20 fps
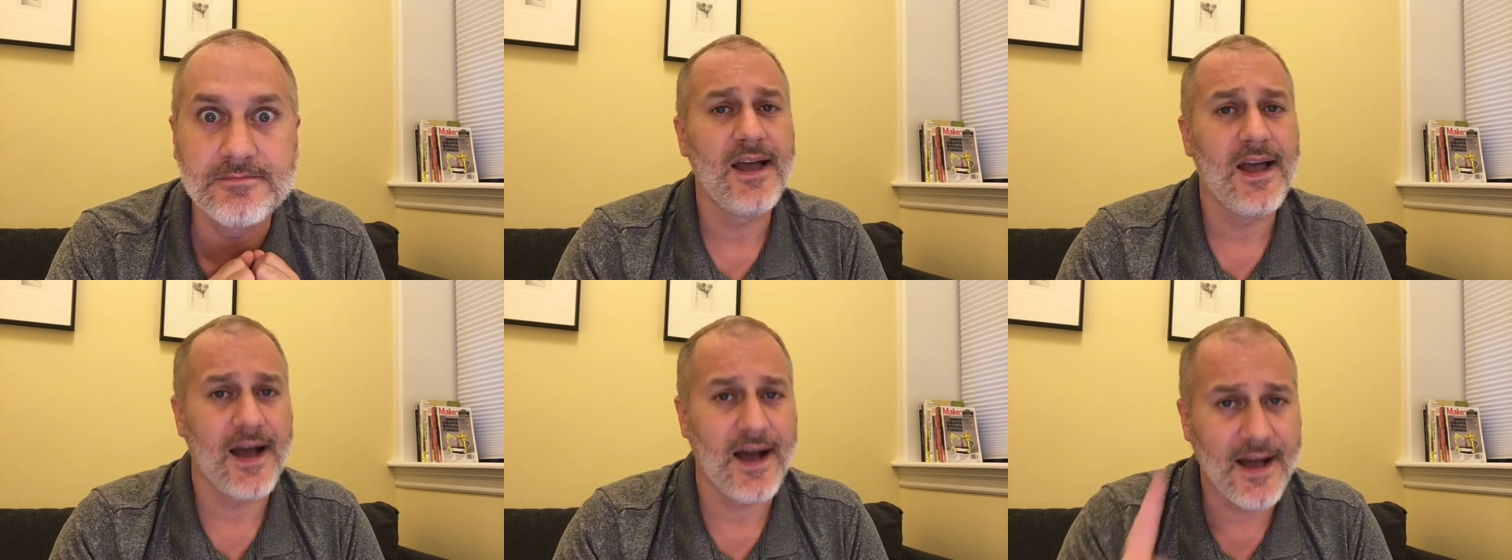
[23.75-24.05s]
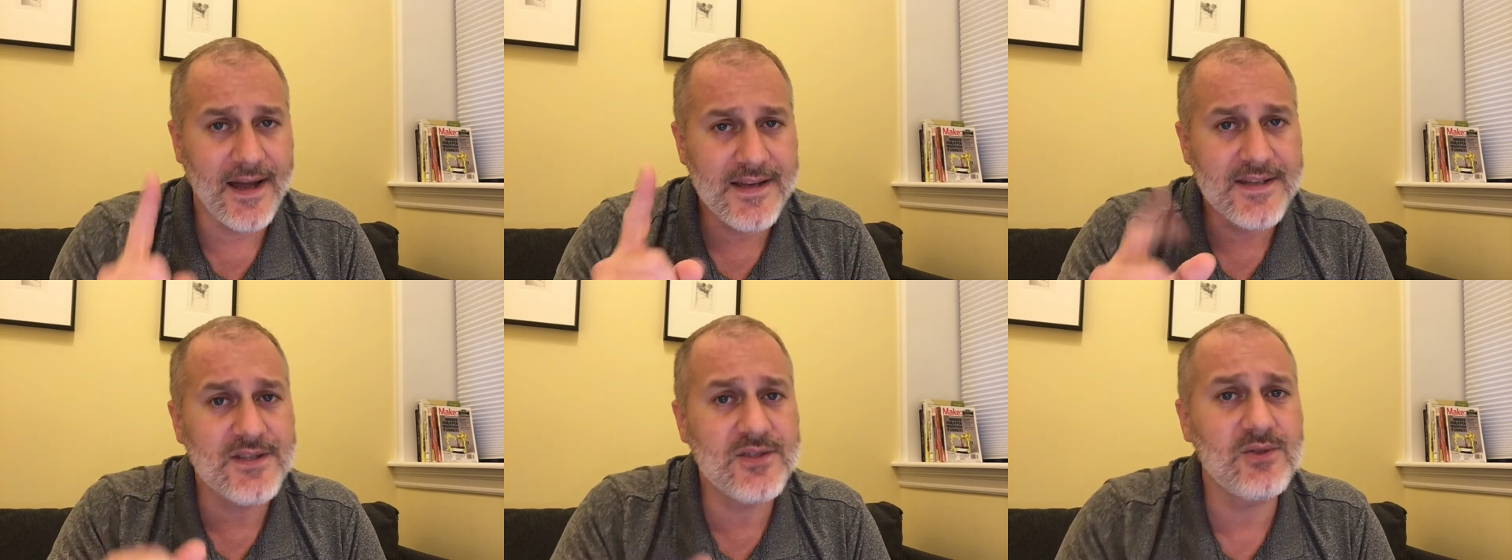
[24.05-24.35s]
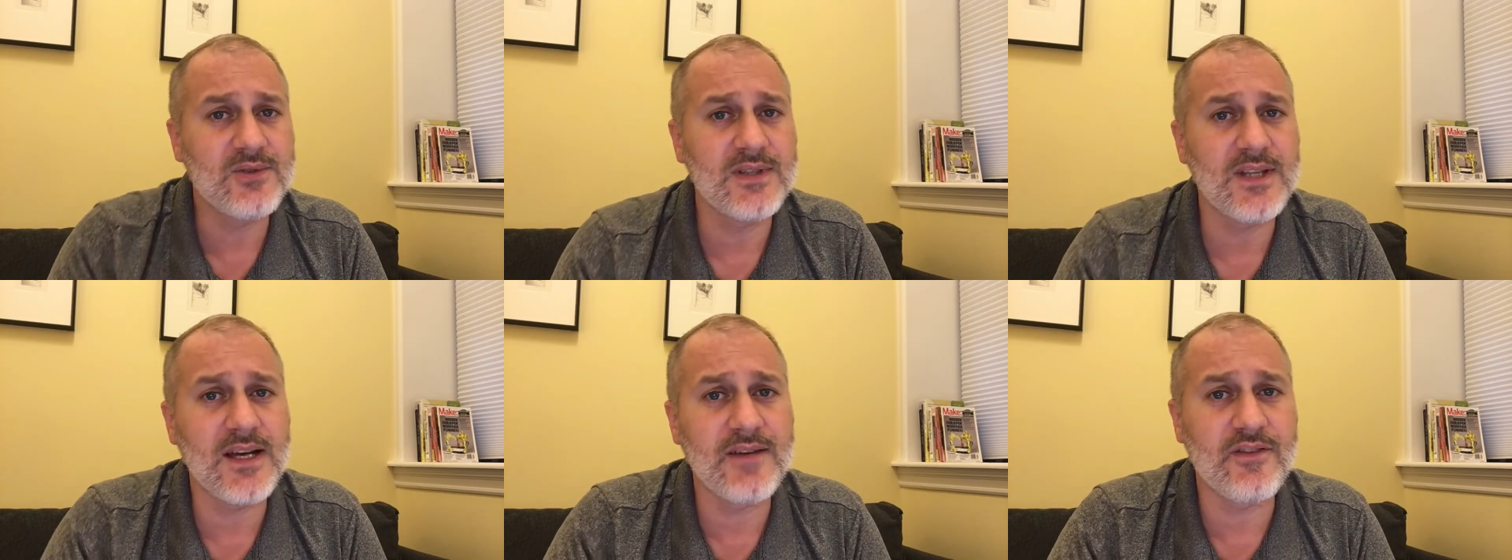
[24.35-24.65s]
I do
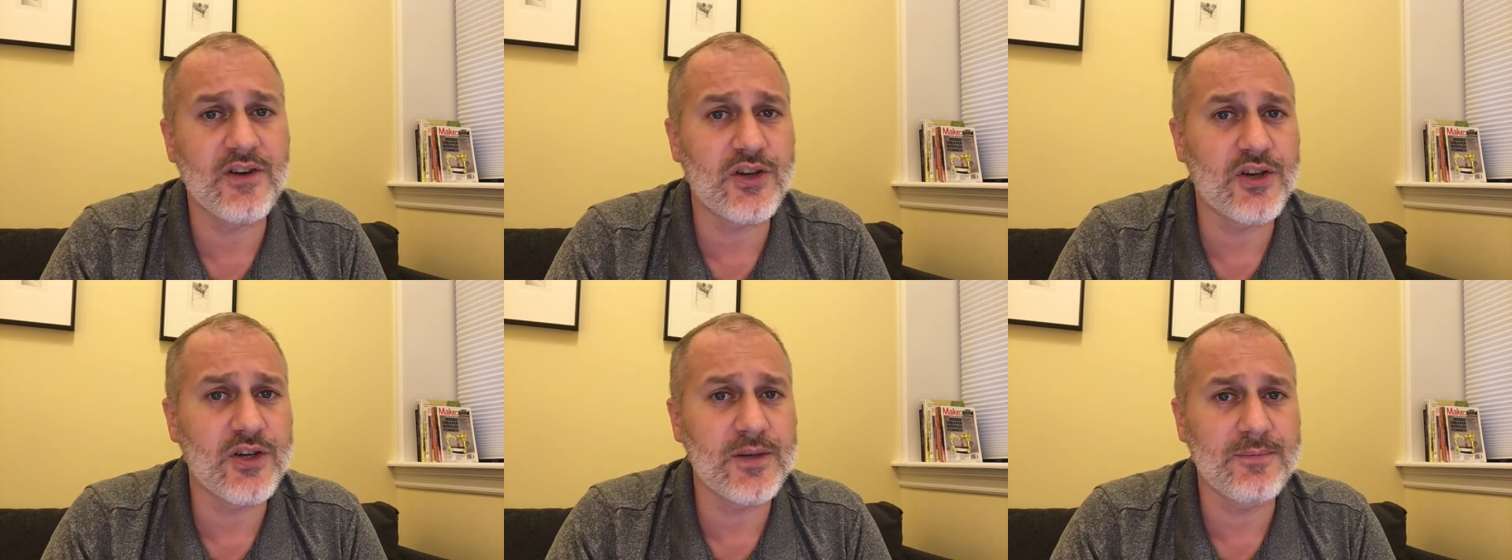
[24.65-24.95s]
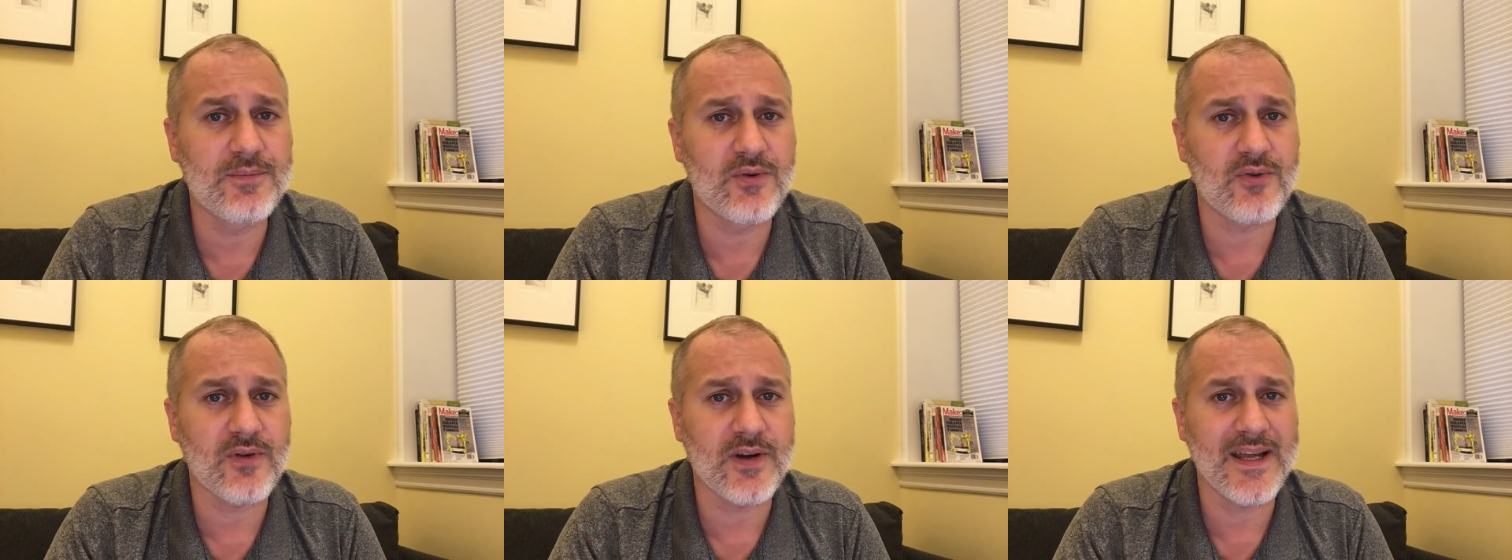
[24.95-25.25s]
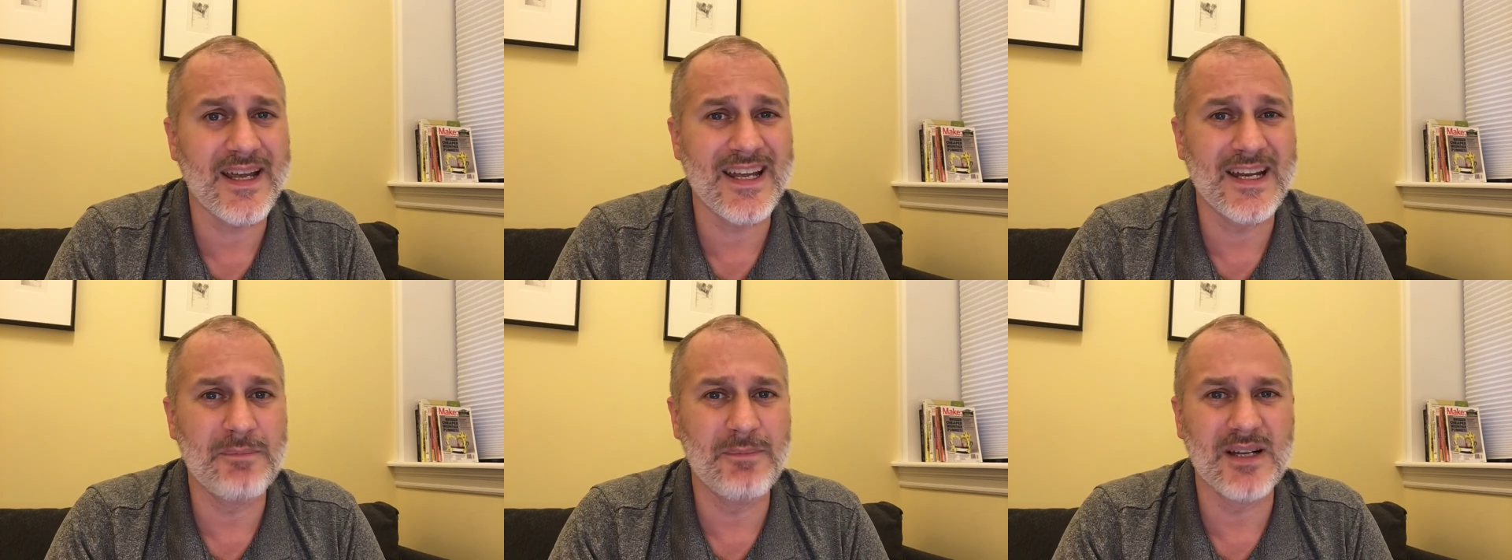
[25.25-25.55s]
love a good
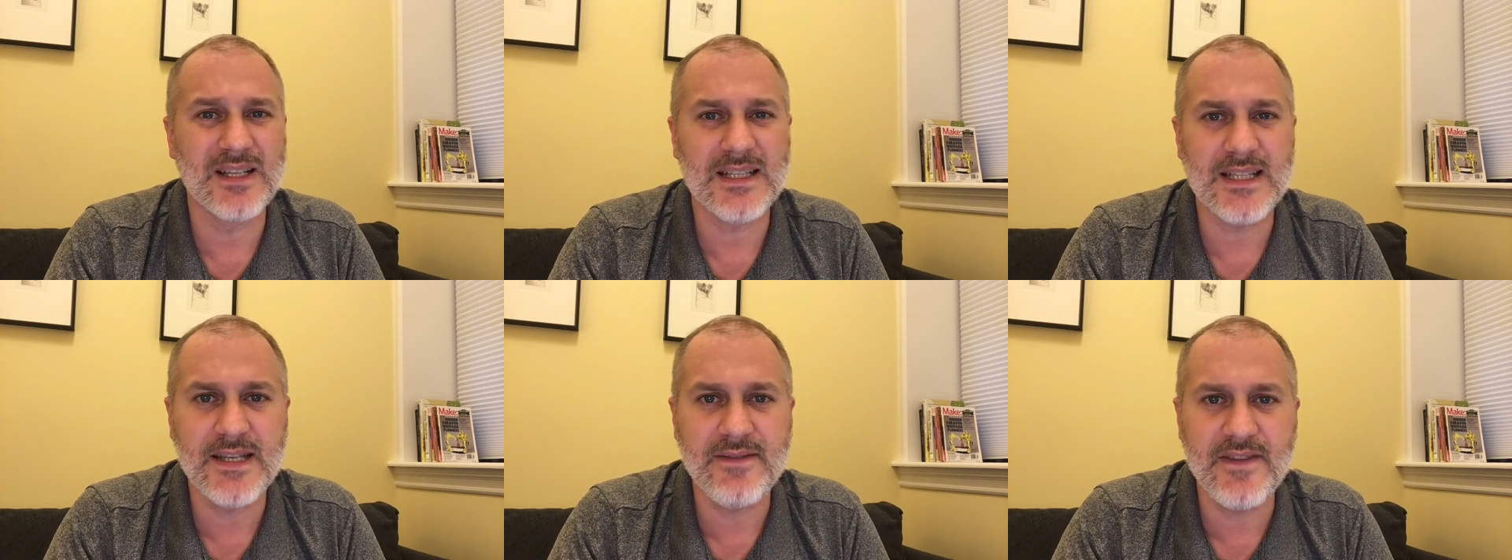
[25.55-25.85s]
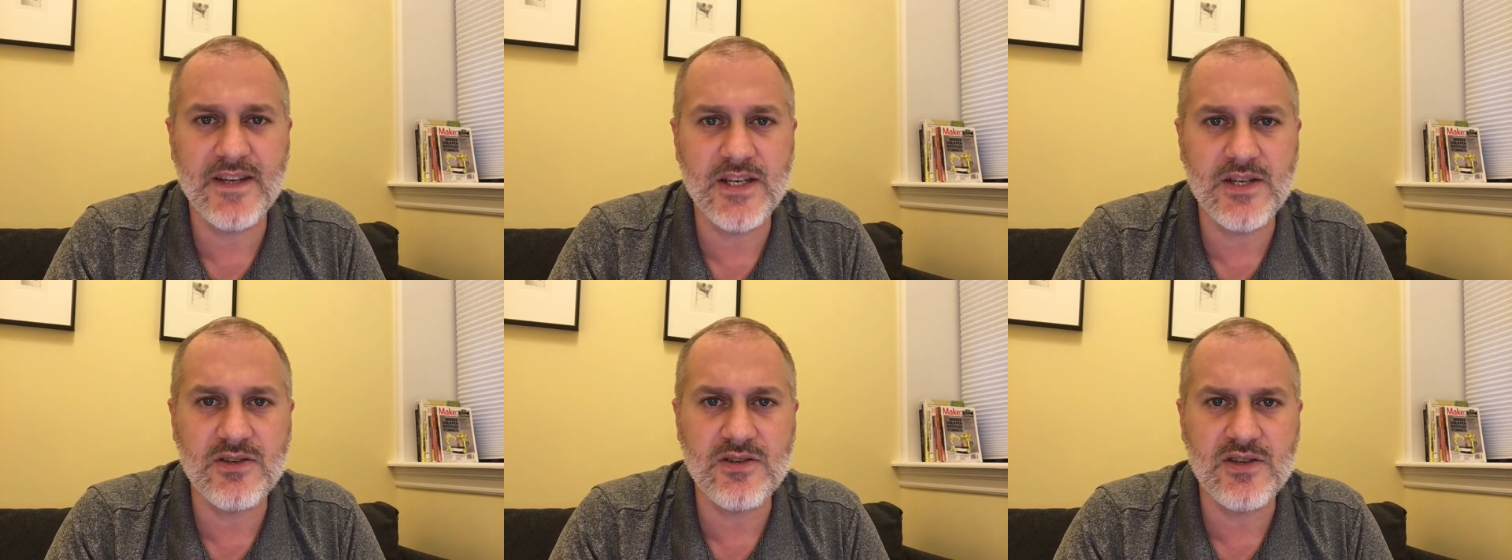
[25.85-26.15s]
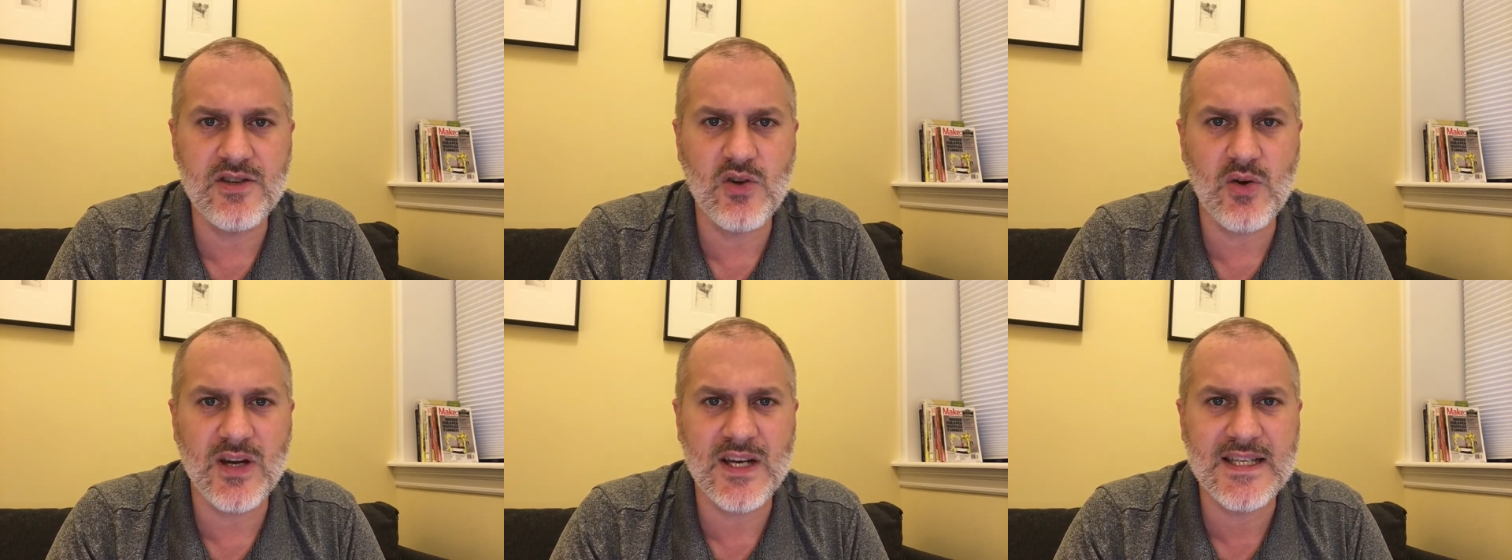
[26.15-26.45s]
parade, but living in New
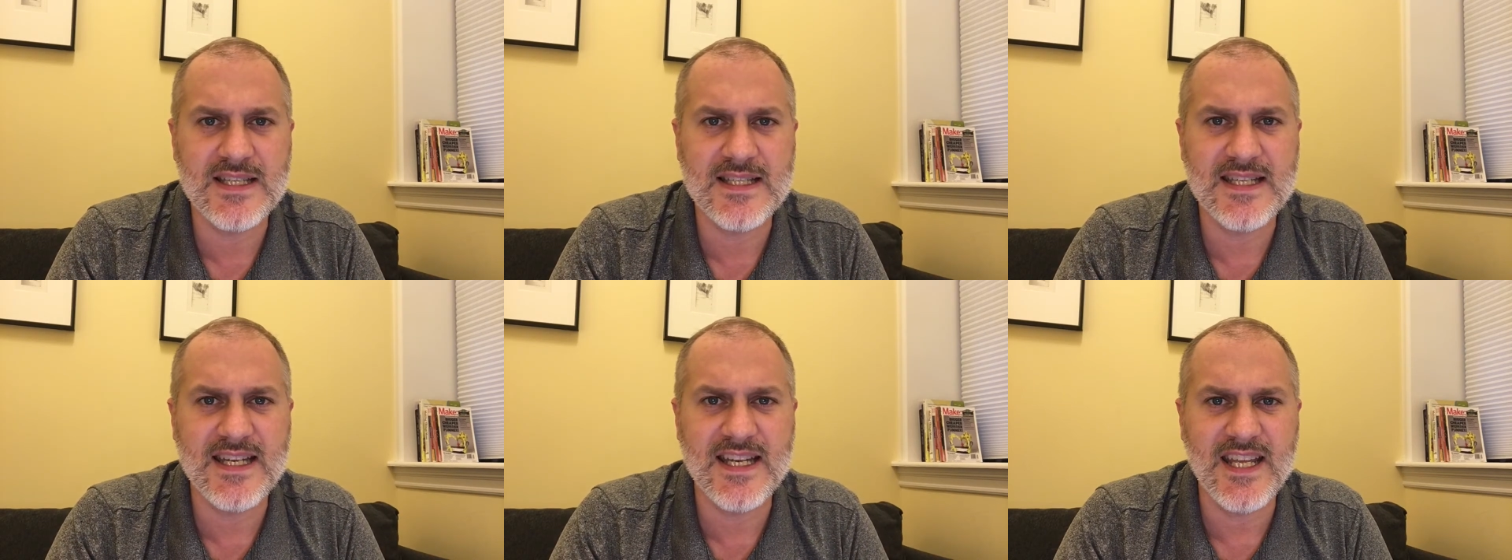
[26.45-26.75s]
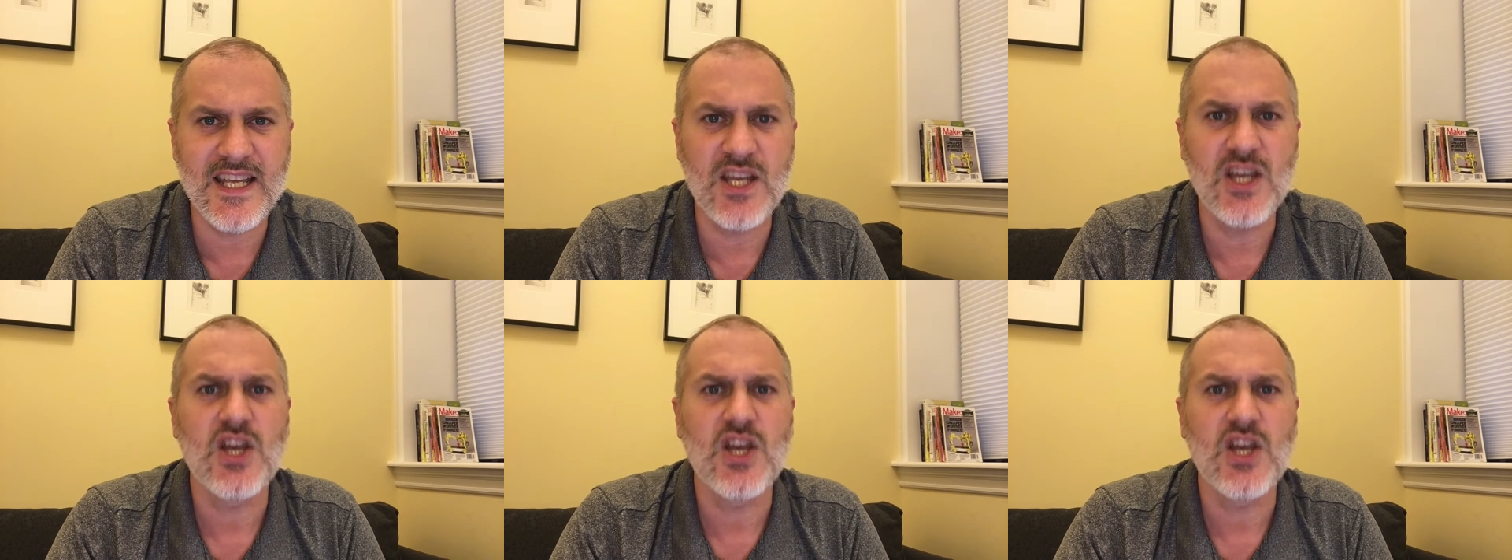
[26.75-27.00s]
York City,